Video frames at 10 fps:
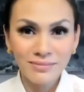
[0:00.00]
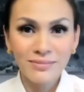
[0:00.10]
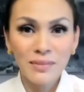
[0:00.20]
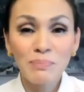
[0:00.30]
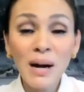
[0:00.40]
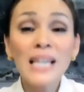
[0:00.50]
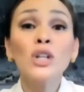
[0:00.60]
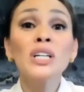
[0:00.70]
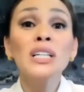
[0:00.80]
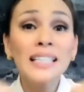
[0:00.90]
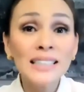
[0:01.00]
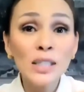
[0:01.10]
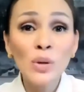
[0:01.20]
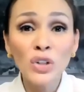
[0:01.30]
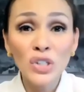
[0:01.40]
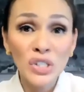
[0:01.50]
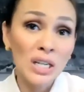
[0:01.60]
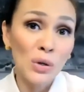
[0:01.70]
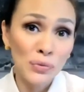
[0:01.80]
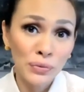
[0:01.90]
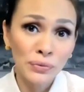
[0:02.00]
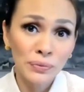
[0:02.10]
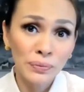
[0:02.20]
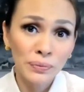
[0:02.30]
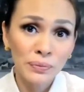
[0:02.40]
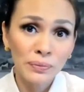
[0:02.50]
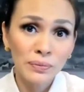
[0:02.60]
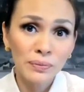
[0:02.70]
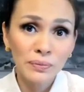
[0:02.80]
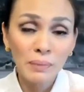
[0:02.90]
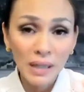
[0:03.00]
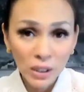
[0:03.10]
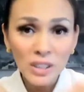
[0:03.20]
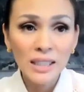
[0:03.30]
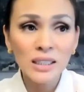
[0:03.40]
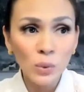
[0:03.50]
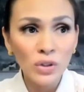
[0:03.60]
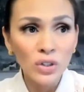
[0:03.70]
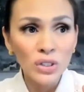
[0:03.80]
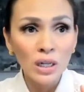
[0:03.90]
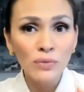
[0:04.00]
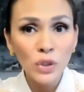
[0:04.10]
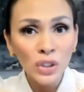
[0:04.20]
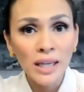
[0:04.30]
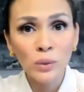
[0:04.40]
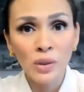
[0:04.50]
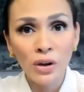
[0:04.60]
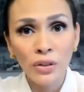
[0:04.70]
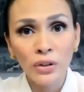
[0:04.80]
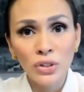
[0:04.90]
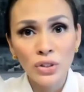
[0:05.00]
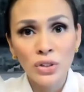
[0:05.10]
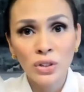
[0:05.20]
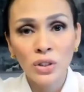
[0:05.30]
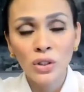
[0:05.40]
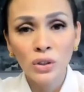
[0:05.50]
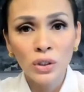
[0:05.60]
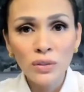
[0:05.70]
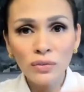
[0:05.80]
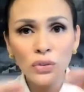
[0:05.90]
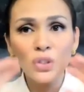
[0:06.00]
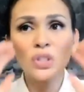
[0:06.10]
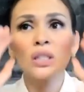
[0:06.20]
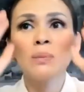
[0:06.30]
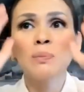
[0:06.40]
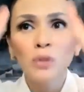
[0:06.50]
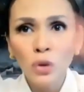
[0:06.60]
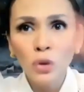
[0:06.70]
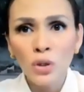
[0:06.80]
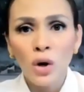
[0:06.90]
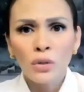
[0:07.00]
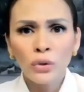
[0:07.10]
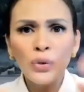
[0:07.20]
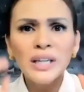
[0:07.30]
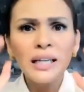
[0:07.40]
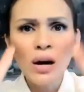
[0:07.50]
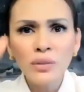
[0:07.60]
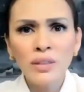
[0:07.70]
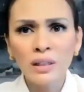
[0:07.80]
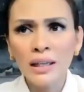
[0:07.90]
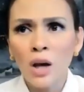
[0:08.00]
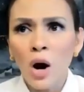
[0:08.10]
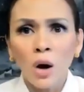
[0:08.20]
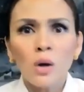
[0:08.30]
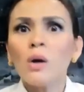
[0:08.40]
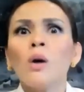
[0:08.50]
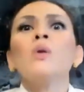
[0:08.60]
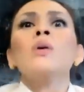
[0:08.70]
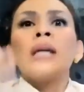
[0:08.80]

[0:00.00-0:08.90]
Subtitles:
By connecting with yourself. By connecting with yourself, you connect with others. Because if you just keep, throwing it out there like, oh, okay,